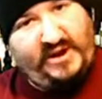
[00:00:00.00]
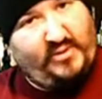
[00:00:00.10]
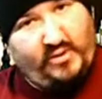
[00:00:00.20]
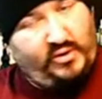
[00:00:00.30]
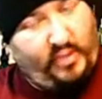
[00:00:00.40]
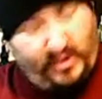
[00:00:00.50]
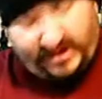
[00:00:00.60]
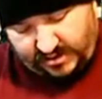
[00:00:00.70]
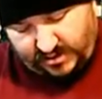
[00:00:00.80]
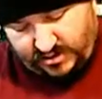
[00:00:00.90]
real
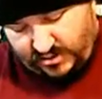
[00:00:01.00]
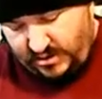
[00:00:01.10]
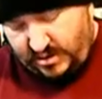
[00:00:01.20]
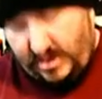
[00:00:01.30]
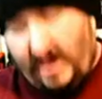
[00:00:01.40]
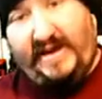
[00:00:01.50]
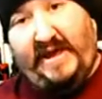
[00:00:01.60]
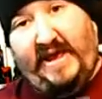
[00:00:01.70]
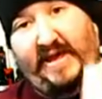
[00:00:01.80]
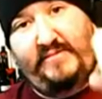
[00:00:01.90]
quick.
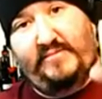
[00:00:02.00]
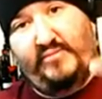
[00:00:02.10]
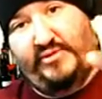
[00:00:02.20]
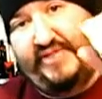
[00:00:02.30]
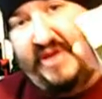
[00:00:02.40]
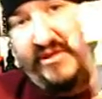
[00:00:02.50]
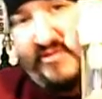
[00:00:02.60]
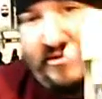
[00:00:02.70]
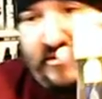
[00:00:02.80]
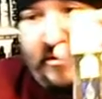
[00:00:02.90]
Again, with the other